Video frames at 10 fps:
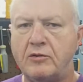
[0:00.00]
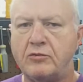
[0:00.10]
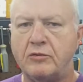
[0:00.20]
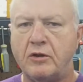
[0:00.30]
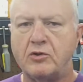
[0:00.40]

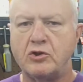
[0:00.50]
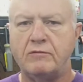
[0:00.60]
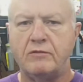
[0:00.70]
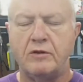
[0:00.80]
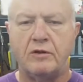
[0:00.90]
introduction
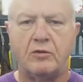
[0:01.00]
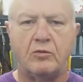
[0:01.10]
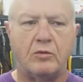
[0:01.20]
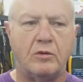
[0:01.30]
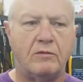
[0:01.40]
video
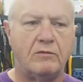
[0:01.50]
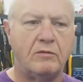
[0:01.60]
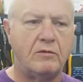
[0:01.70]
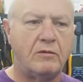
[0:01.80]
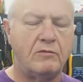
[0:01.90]

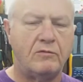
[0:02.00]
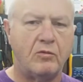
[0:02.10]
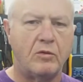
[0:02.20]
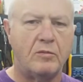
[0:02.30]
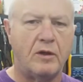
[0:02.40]

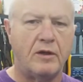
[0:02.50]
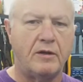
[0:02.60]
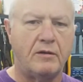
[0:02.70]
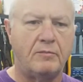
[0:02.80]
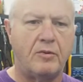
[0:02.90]
for my
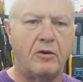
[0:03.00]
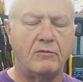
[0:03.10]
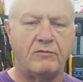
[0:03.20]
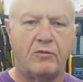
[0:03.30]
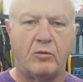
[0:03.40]

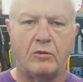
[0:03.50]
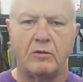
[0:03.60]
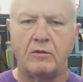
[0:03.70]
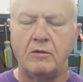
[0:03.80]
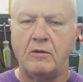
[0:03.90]
part
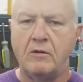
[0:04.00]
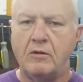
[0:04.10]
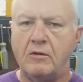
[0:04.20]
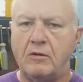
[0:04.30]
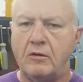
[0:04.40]
4
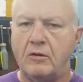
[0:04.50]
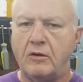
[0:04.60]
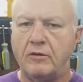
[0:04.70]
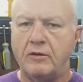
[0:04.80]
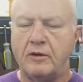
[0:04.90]

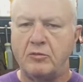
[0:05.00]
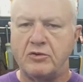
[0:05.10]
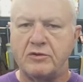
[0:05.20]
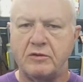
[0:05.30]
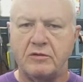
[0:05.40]
on the
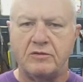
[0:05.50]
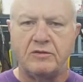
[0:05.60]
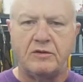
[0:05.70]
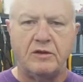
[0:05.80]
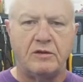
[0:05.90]
Emerson
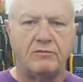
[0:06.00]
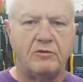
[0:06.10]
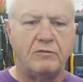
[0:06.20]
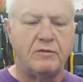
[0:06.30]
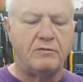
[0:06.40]

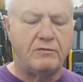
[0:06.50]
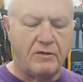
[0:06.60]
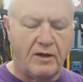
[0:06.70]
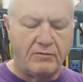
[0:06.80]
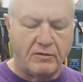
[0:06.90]
CF255,
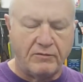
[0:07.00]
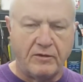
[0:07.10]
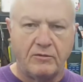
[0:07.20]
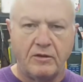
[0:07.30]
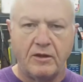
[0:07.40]
I
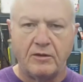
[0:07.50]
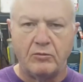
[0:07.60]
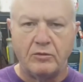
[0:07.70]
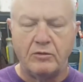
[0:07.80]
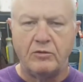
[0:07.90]
figured that I
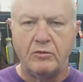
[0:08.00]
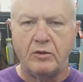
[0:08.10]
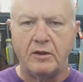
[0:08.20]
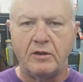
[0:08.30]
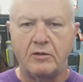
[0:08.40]
would do
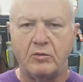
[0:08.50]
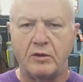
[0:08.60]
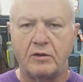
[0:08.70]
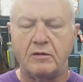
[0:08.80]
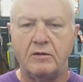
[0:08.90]
a
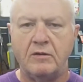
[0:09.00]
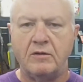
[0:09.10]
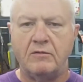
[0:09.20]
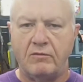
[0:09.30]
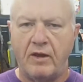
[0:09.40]
quick
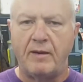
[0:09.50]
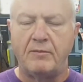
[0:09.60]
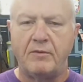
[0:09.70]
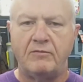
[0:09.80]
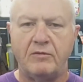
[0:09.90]

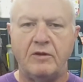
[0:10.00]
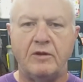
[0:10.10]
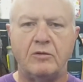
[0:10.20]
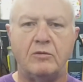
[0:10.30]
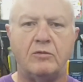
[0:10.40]
flap
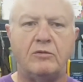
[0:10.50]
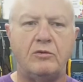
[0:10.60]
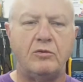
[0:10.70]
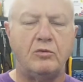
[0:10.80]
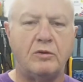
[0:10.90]
video
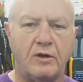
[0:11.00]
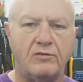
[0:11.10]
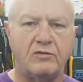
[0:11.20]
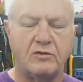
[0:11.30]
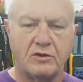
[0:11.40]
to
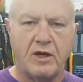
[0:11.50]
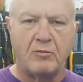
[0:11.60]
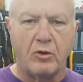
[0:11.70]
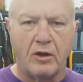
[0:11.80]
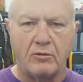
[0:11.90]
test this
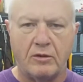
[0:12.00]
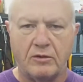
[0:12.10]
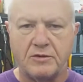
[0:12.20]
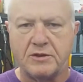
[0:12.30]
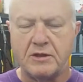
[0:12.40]
camera out
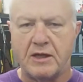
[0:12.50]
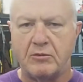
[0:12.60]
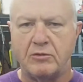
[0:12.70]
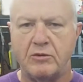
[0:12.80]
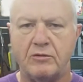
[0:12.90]
and see
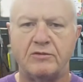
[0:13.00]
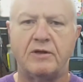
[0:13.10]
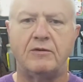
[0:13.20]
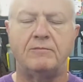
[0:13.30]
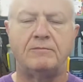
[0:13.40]
how it turns
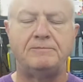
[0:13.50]
out.